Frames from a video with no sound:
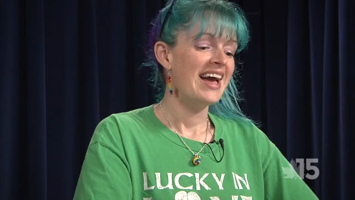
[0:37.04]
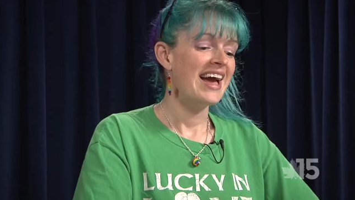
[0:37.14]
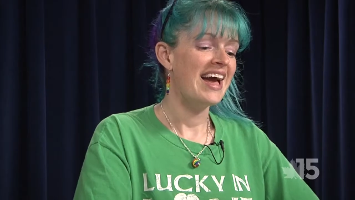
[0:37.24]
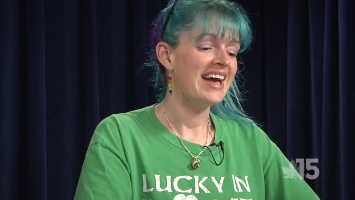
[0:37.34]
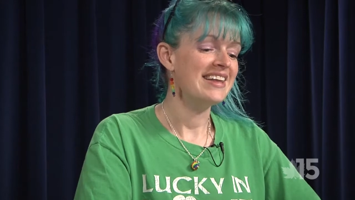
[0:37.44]

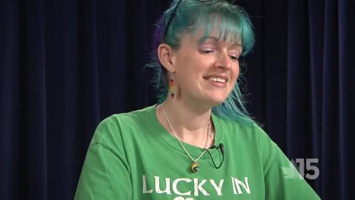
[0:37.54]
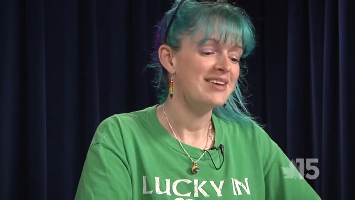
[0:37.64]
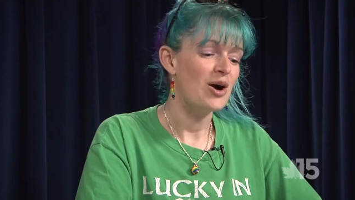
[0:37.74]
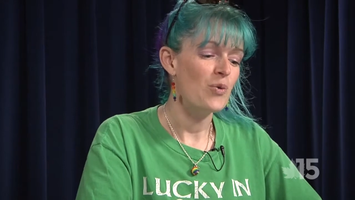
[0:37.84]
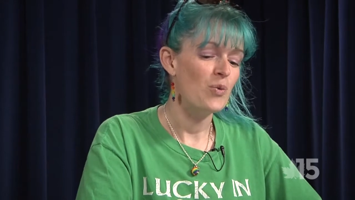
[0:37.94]
And
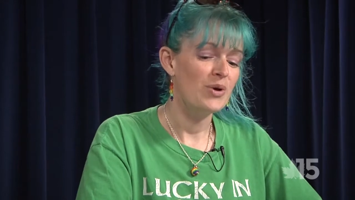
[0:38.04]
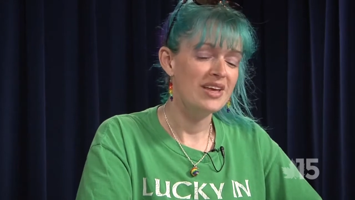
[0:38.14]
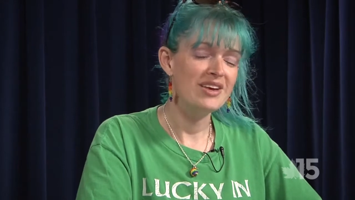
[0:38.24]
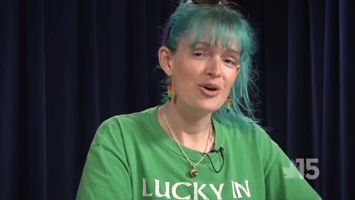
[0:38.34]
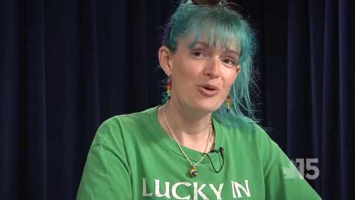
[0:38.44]

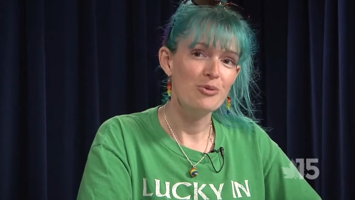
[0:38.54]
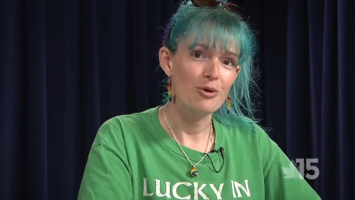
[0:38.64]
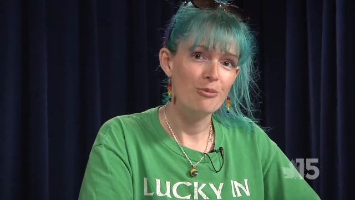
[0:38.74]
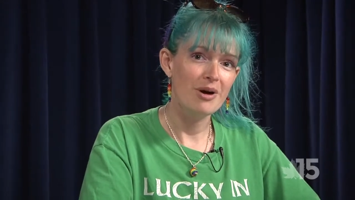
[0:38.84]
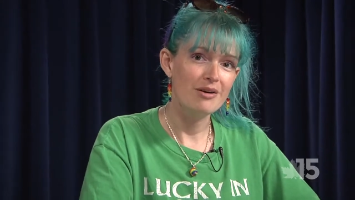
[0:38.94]
we go
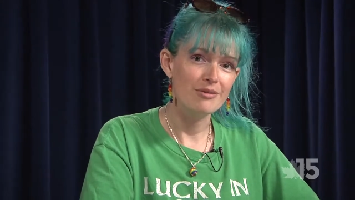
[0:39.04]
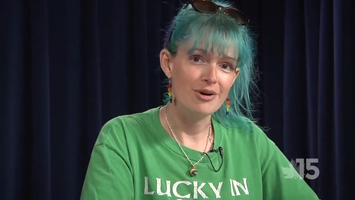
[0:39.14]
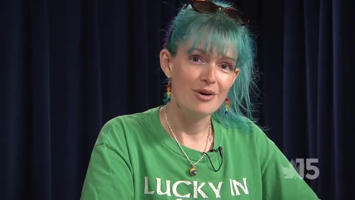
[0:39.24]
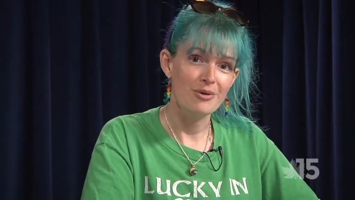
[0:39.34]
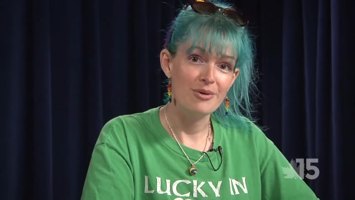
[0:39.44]
row by
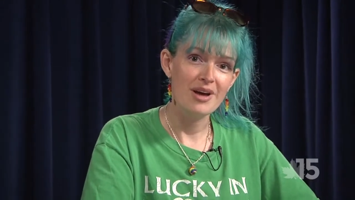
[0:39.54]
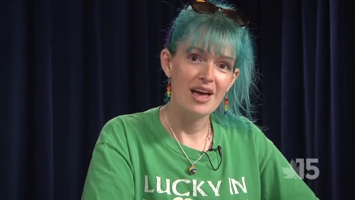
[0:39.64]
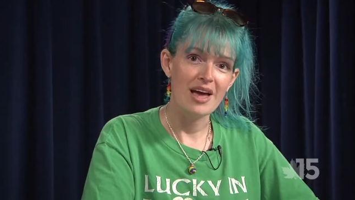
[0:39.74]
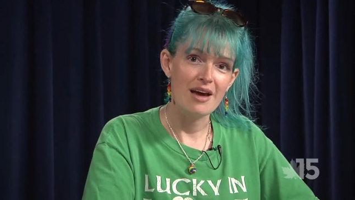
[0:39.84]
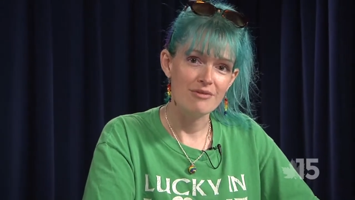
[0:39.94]
row
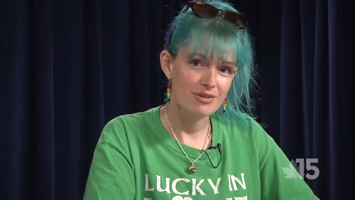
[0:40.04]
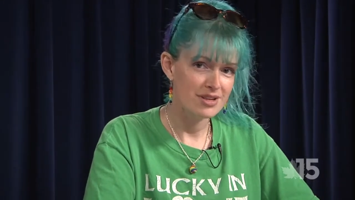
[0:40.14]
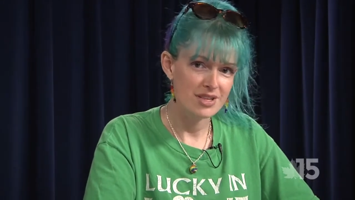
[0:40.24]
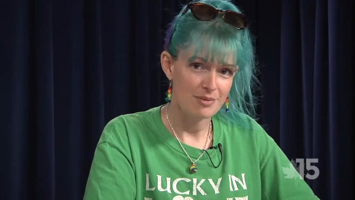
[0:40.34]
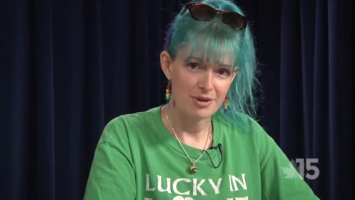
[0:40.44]
every
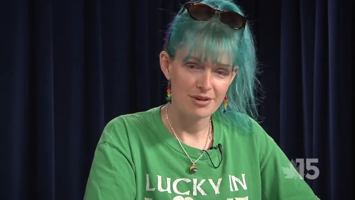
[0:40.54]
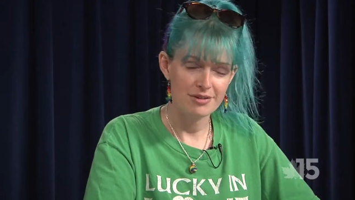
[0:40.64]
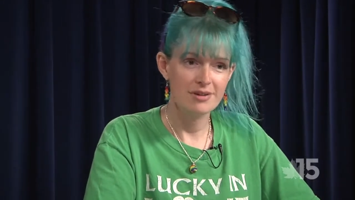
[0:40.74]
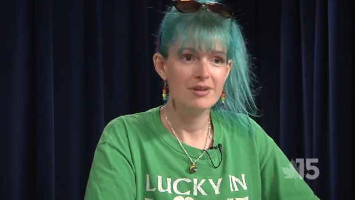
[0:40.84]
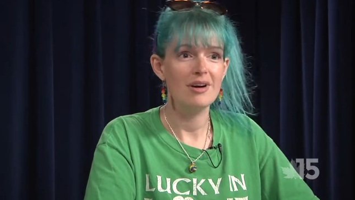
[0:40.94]
summer.
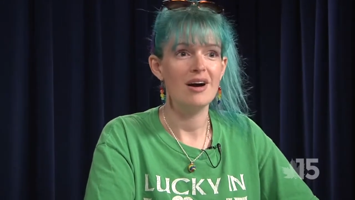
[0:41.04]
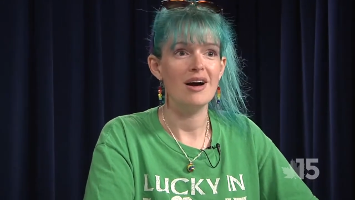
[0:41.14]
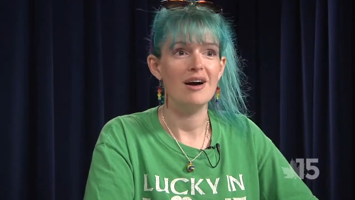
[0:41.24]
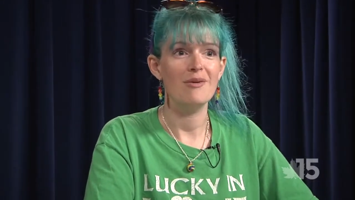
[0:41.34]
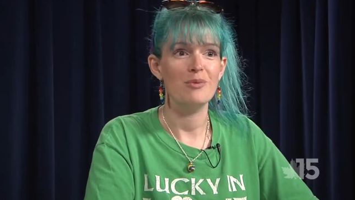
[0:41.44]

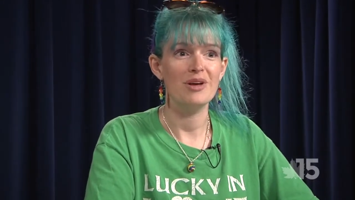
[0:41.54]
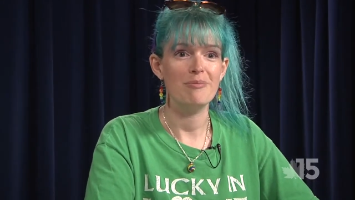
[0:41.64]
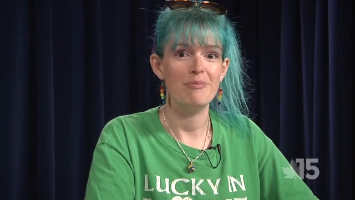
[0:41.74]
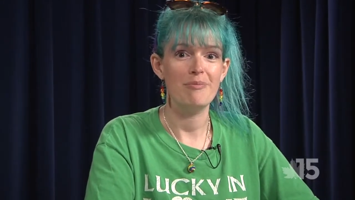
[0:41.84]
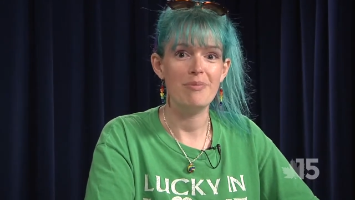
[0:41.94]
We
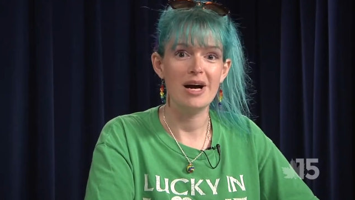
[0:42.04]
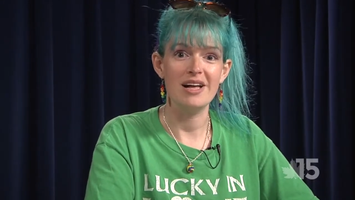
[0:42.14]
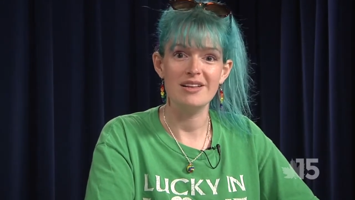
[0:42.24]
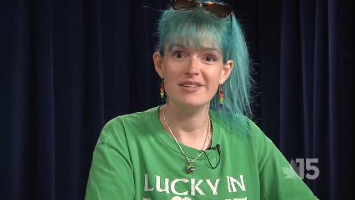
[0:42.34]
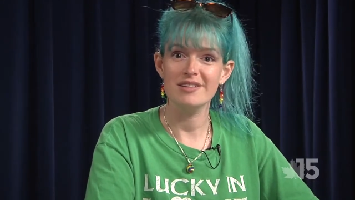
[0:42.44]

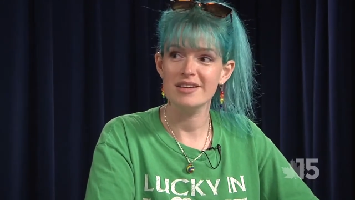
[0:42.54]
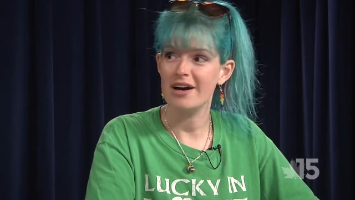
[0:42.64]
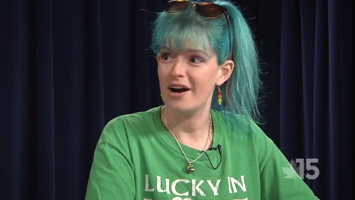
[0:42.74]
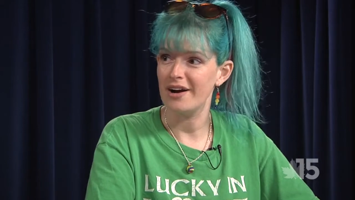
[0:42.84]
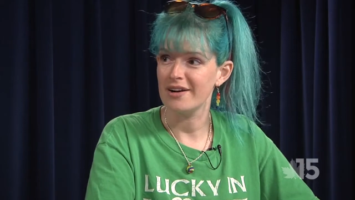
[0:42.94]
pile into the
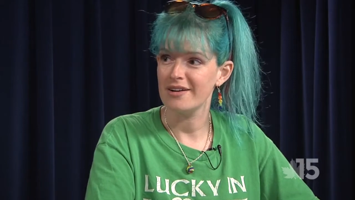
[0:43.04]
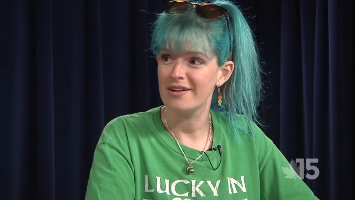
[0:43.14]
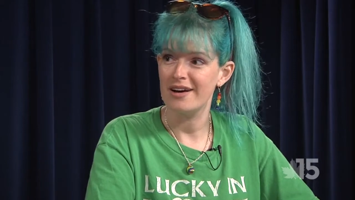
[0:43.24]
car.